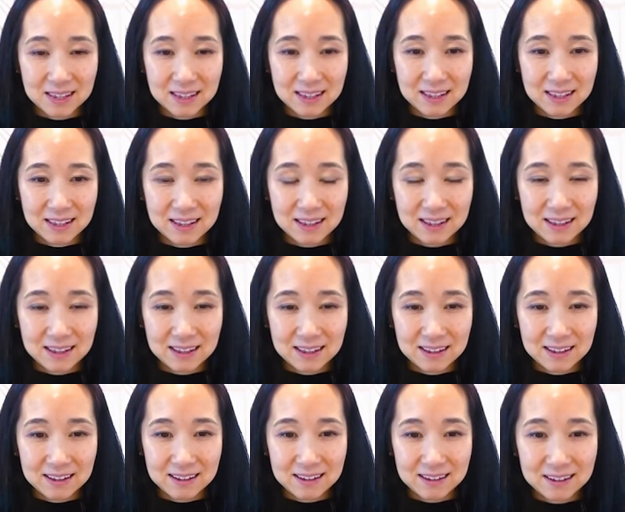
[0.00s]

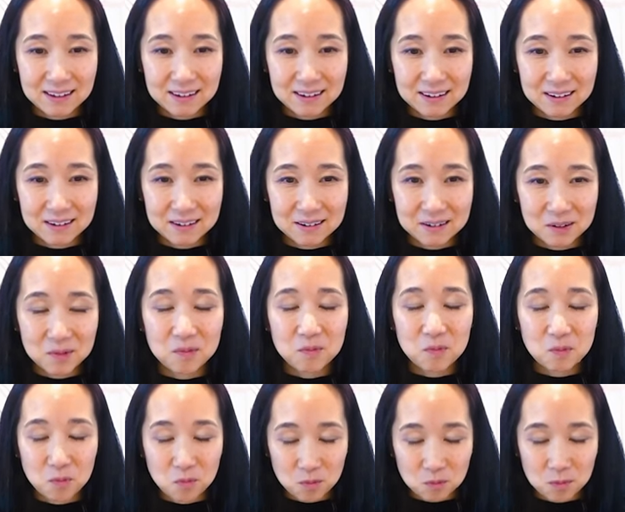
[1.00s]

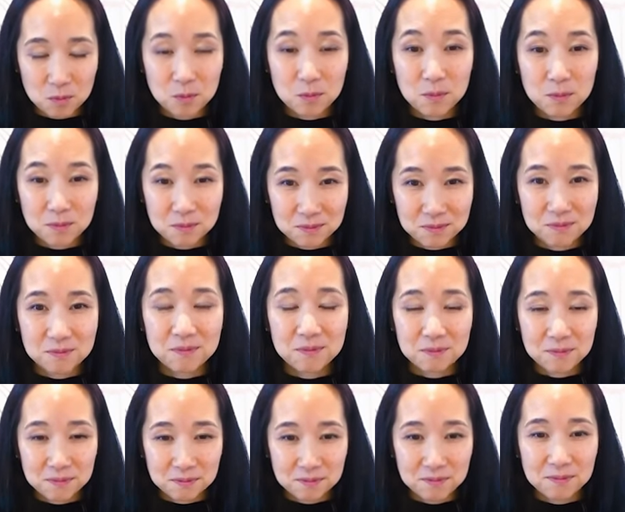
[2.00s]

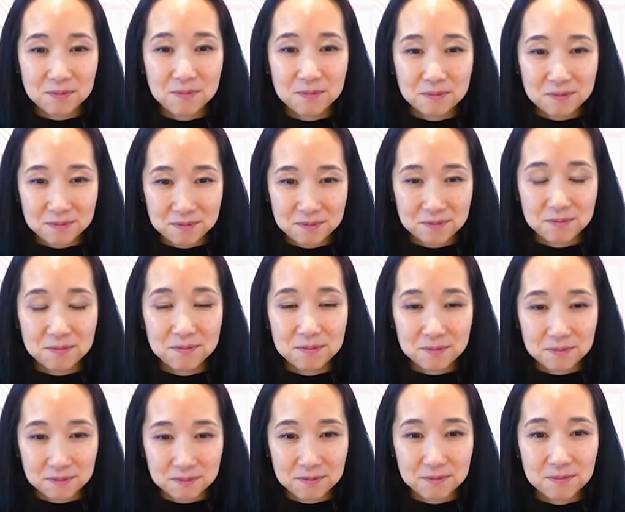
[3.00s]

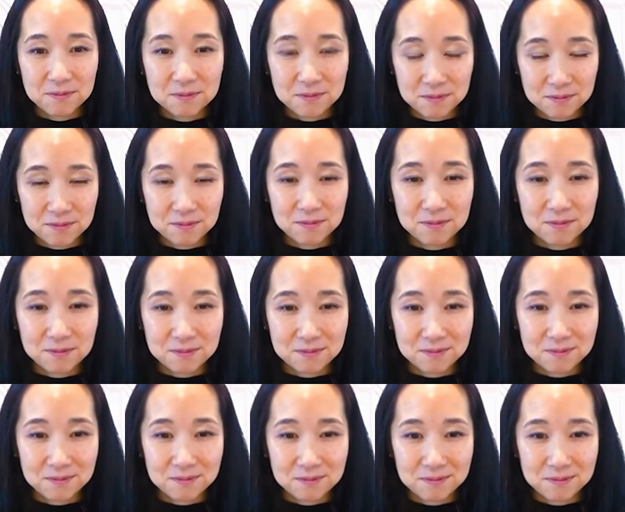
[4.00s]
[no speech]